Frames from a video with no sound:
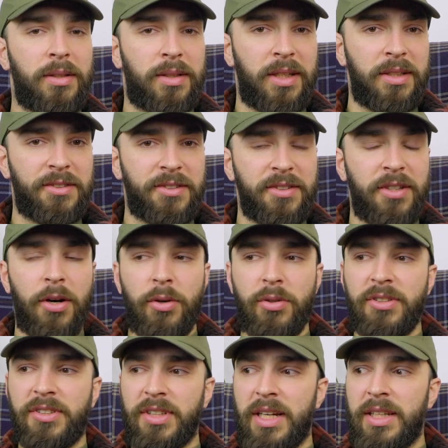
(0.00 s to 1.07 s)
This
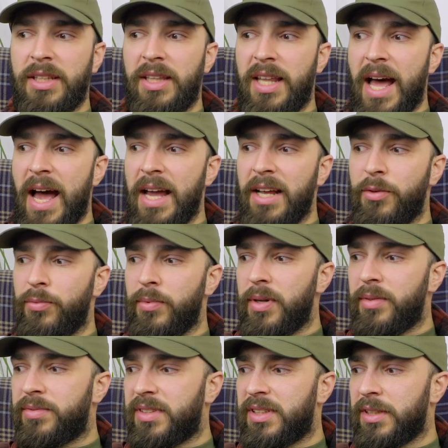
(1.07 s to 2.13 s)
goes in line
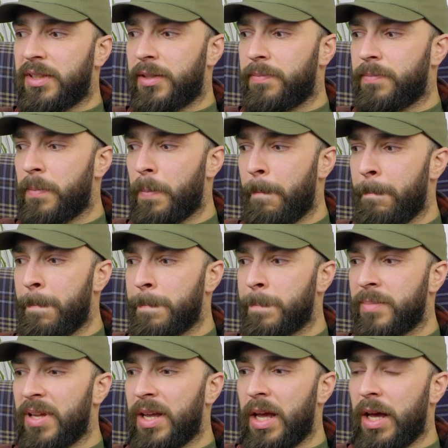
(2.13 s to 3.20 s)
with the
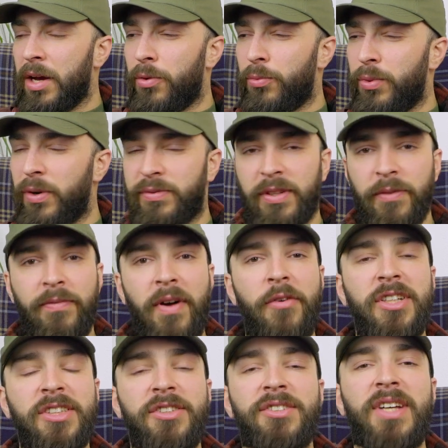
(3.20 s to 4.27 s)

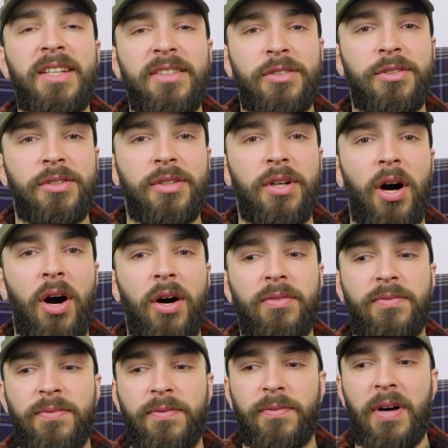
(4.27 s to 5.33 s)
very center of
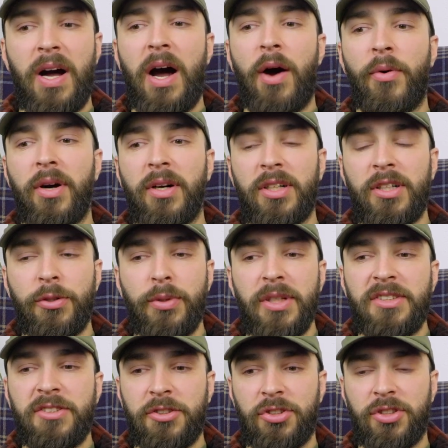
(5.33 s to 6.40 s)
our
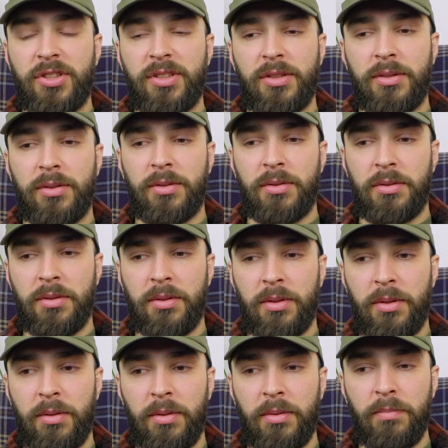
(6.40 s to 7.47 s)
Christian
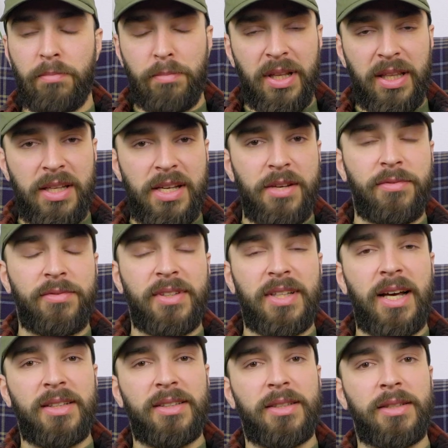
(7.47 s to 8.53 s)
belief
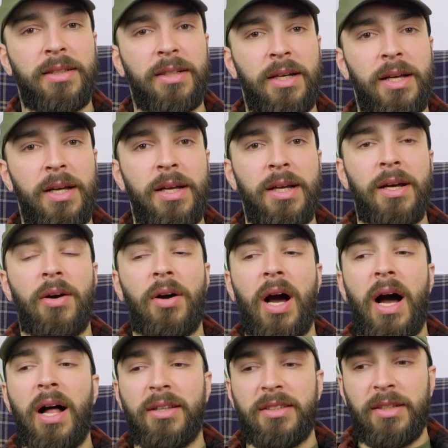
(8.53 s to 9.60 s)
that
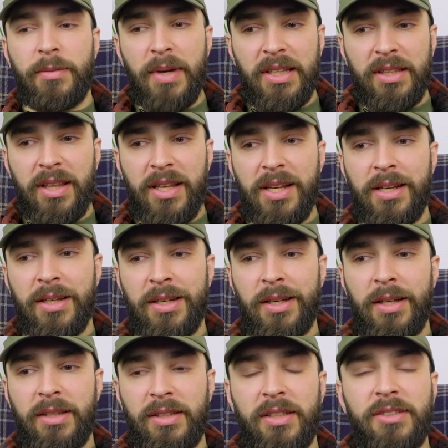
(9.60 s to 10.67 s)
ultimately
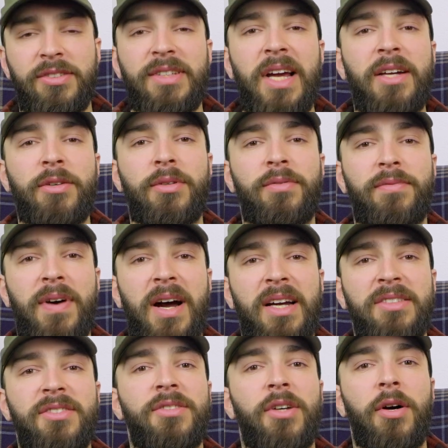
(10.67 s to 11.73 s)
the
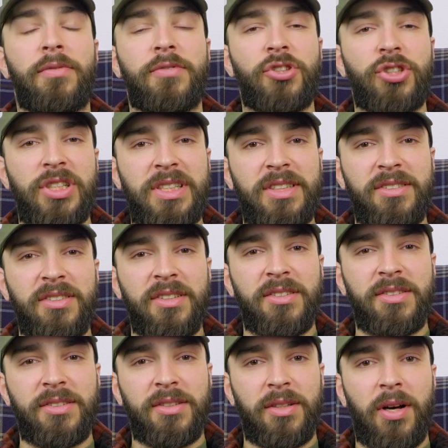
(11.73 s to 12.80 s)
sacrifice of Jesus
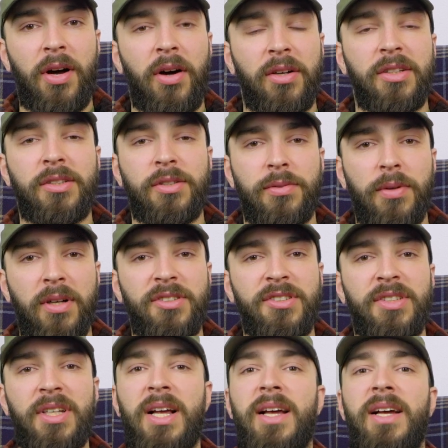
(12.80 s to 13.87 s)
on the cross
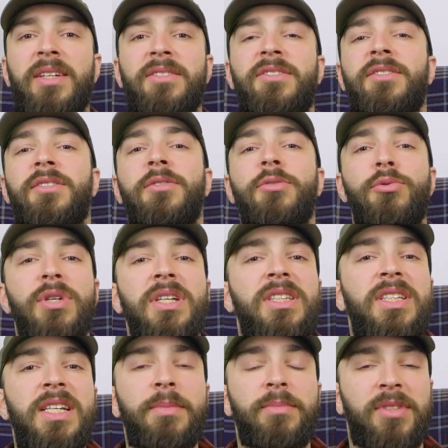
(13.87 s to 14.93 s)
has
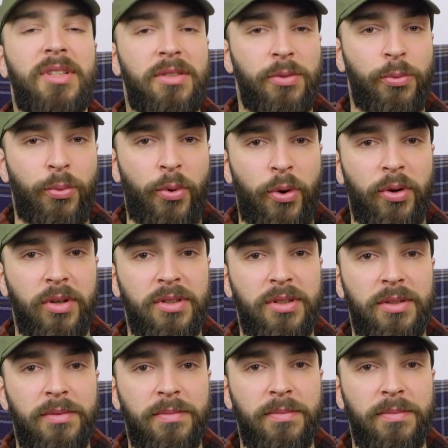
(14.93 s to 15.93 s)
redeemed the world.